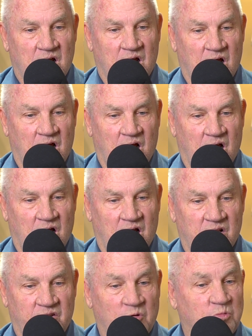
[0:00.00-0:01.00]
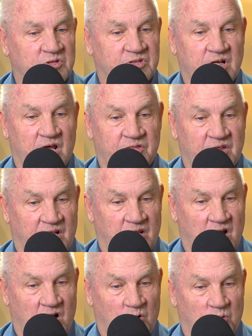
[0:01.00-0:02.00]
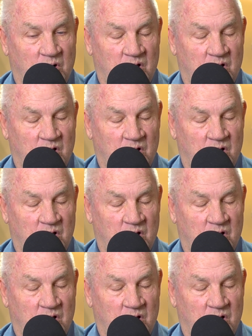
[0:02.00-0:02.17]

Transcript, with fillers: uh, there was nothing there.